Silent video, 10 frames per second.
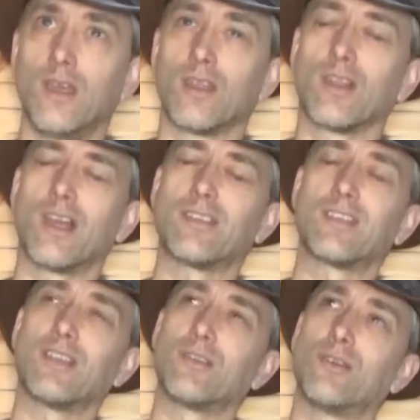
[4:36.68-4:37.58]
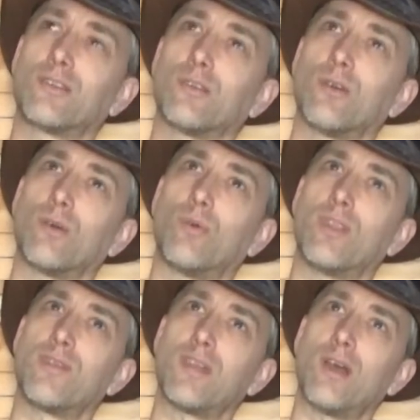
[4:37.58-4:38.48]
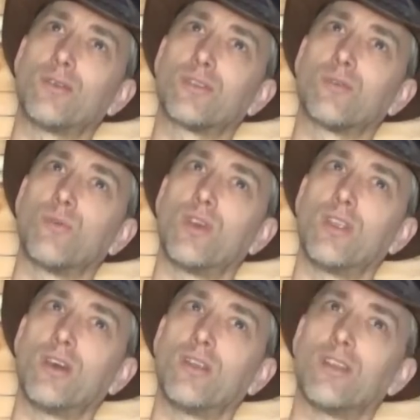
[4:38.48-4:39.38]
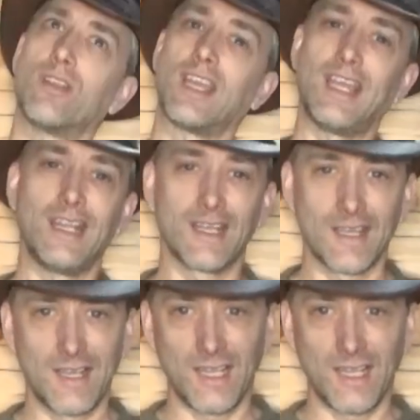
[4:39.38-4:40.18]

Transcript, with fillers: last I looked, one thousand one hundred eighty-nine